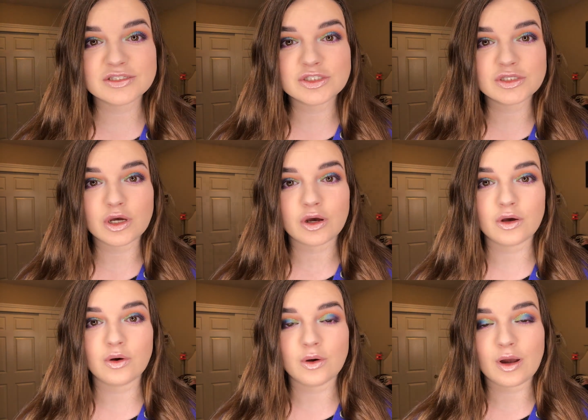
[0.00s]

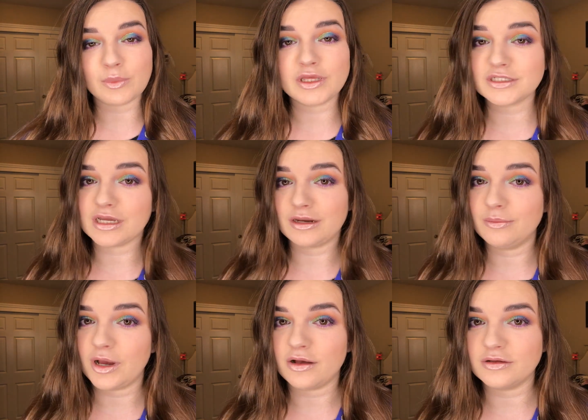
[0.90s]
So I'm really excited
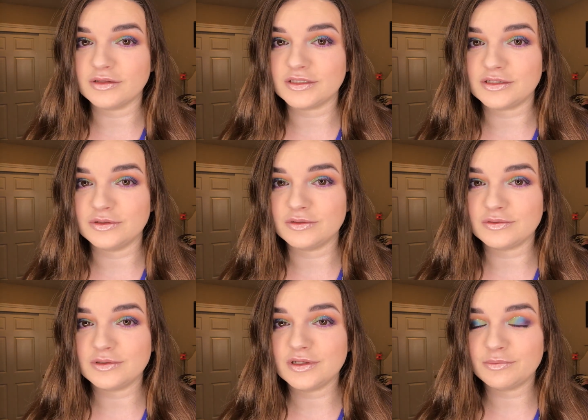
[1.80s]
about all these new
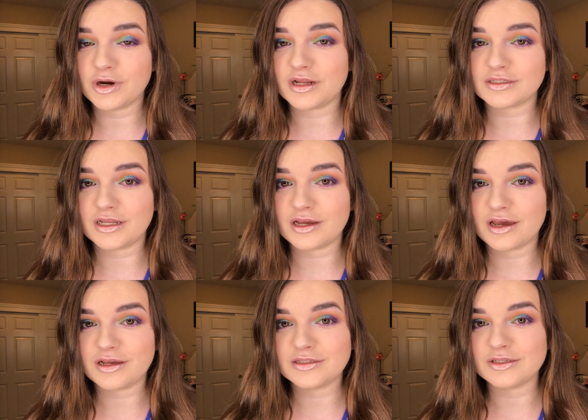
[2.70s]
products that I
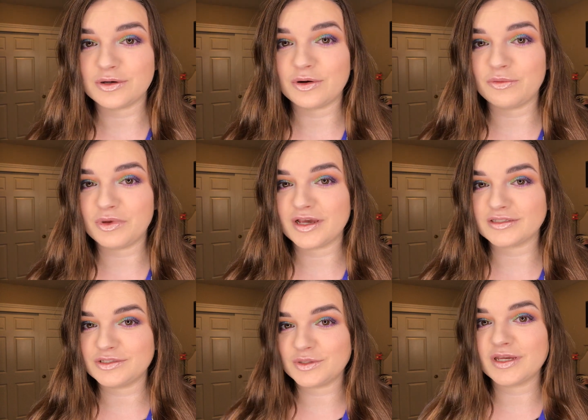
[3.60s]
got. So hope you
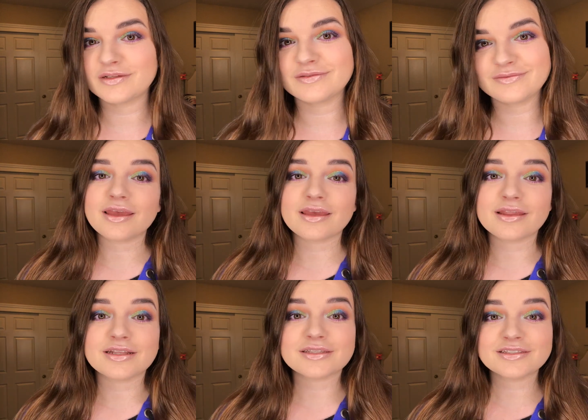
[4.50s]
guys enjoy
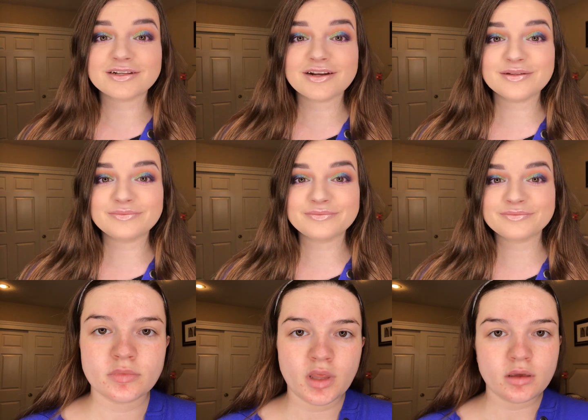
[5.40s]
and let's get started.
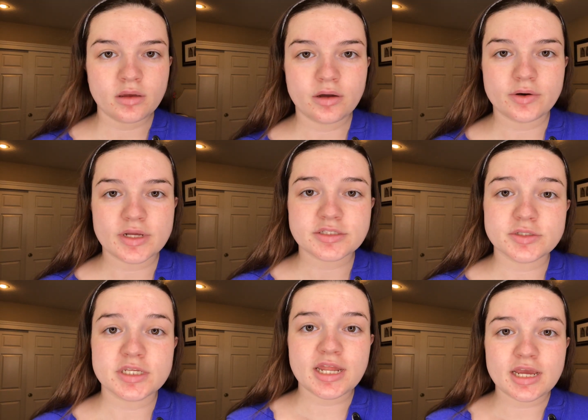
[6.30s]
All right, so
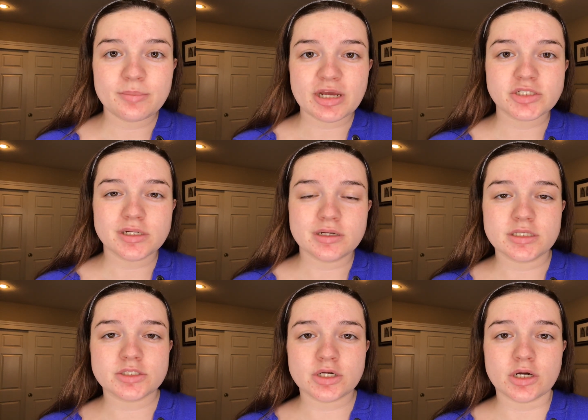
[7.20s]
today I'm actually going
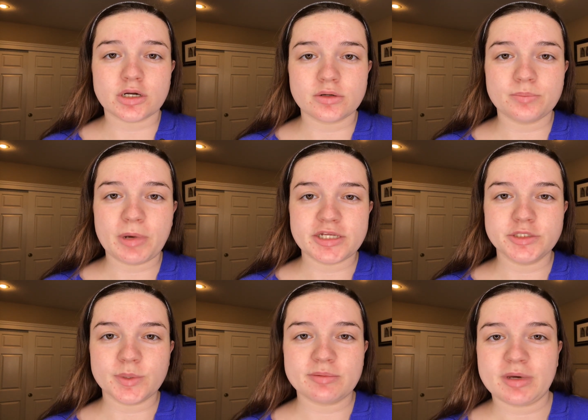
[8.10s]
to start by
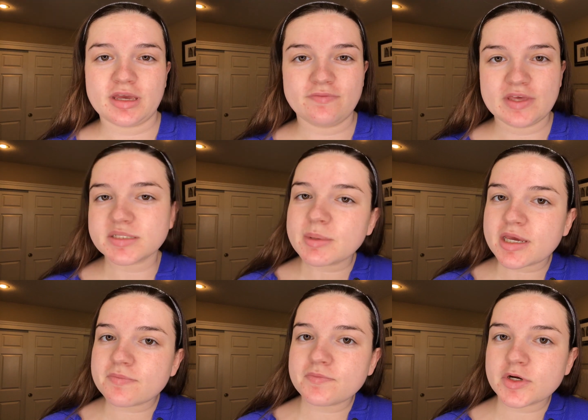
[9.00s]
doing my face
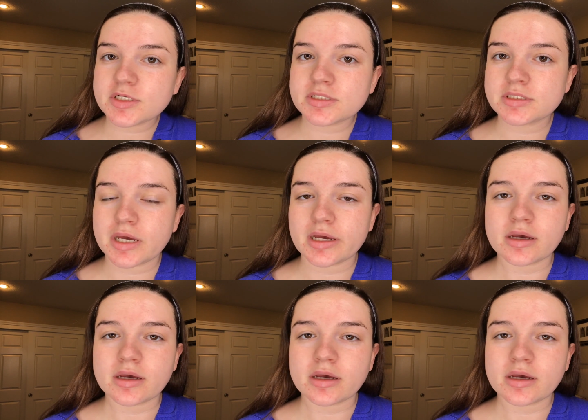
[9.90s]
makeup first.